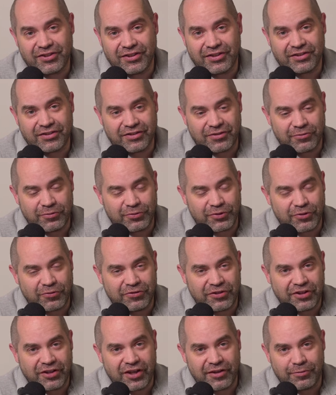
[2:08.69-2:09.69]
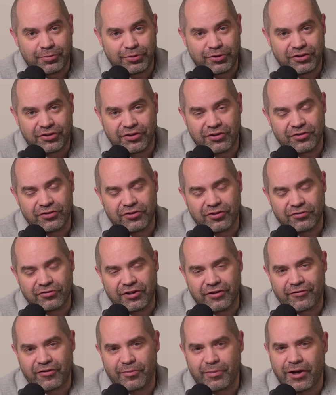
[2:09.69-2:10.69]
It was only able to d
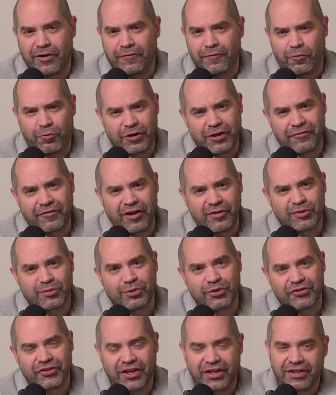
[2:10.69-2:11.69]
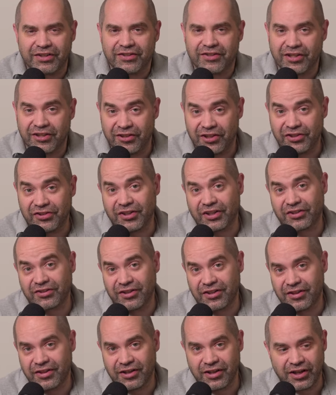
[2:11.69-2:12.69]
deliver about forty frames per second instead of the
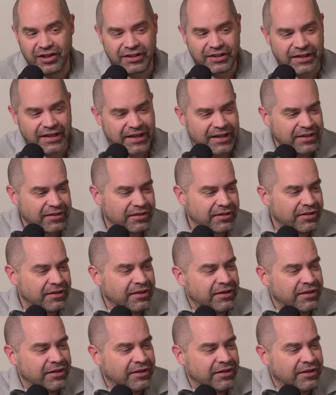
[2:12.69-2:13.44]
sixty that I need.